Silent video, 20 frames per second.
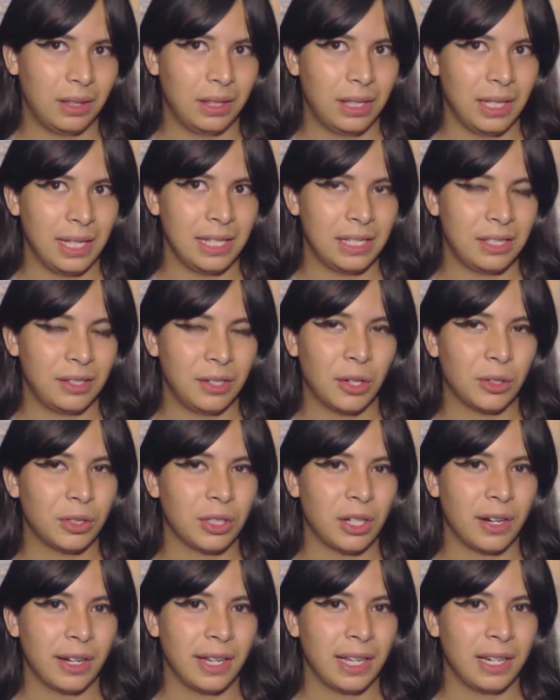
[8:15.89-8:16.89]
These
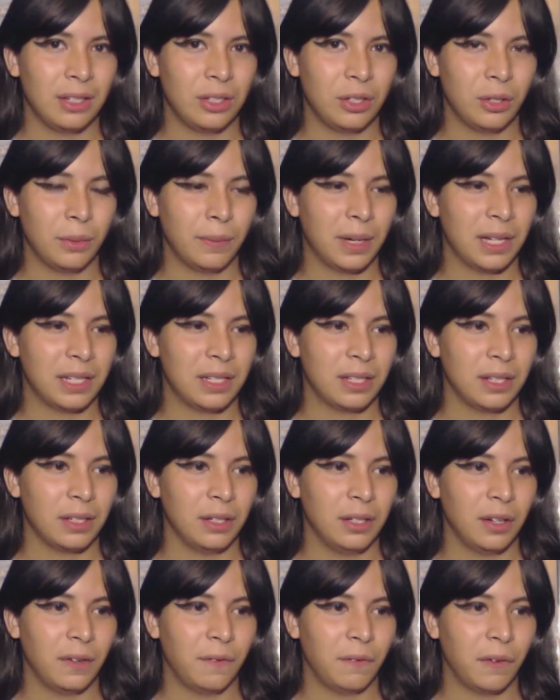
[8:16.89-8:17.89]
notes aren't going to do much
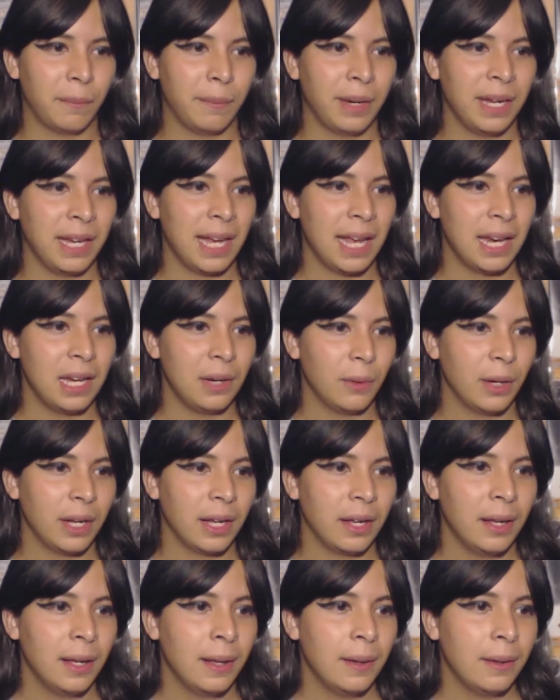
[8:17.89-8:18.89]
good for me
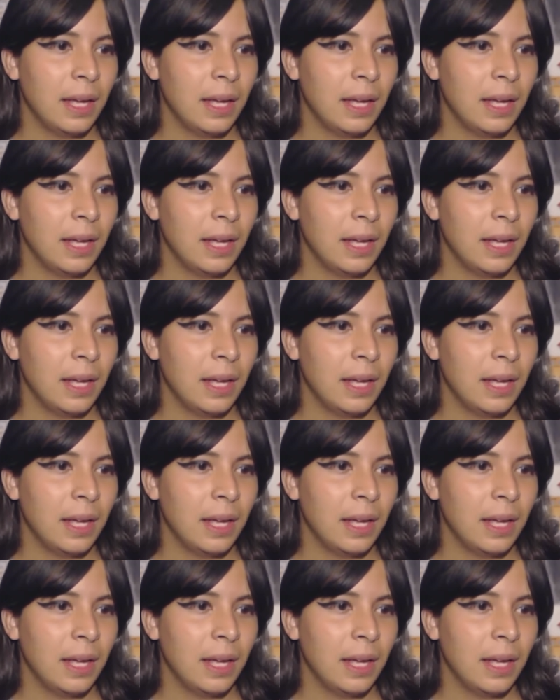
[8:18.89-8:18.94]
anyway.